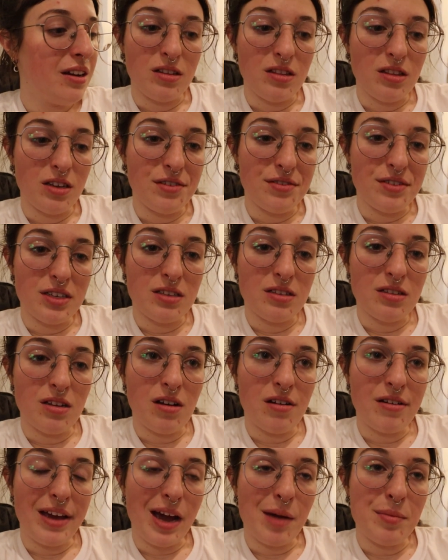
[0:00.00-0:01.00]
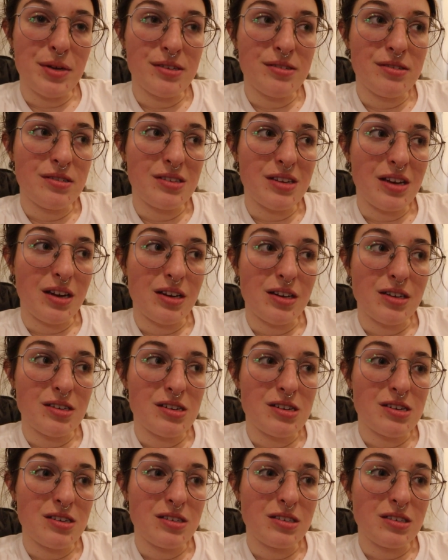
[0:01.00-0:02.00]
live in log cabins
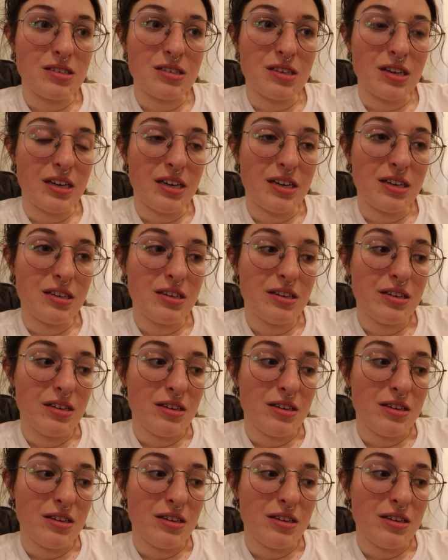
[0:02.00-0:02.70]
and like